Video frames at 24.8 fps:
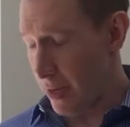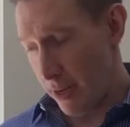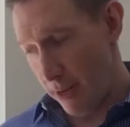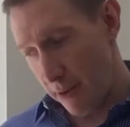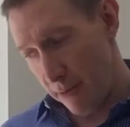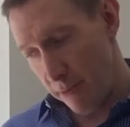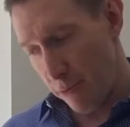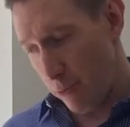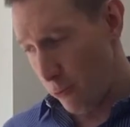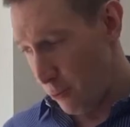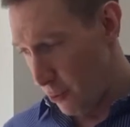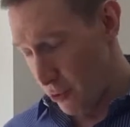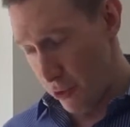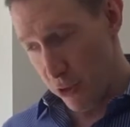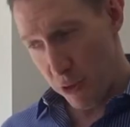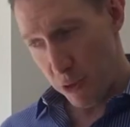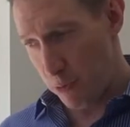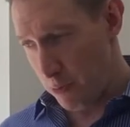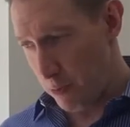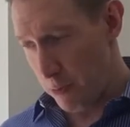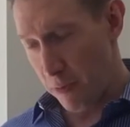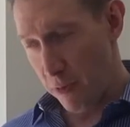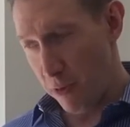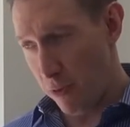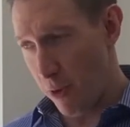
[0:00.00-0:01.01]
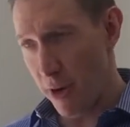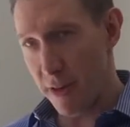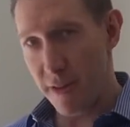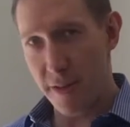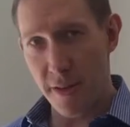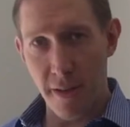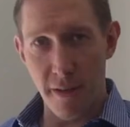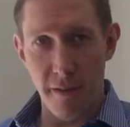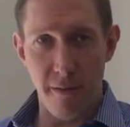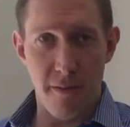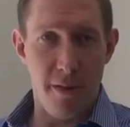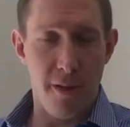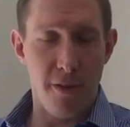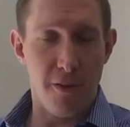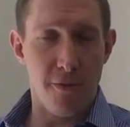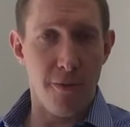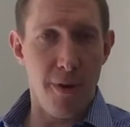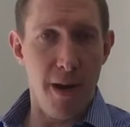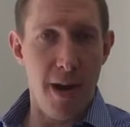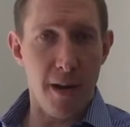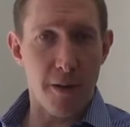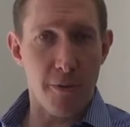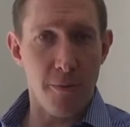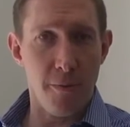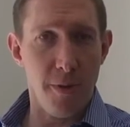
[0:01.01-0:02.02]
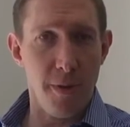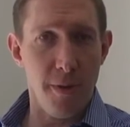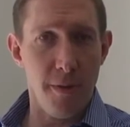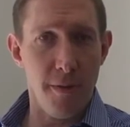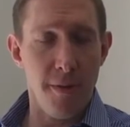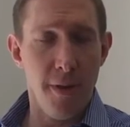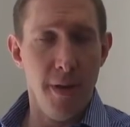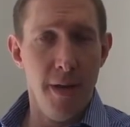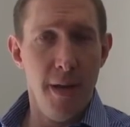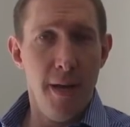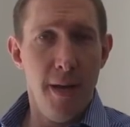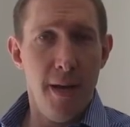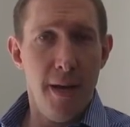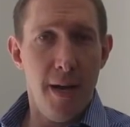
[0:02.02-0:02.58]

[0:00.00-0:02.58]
and were just great to interact with,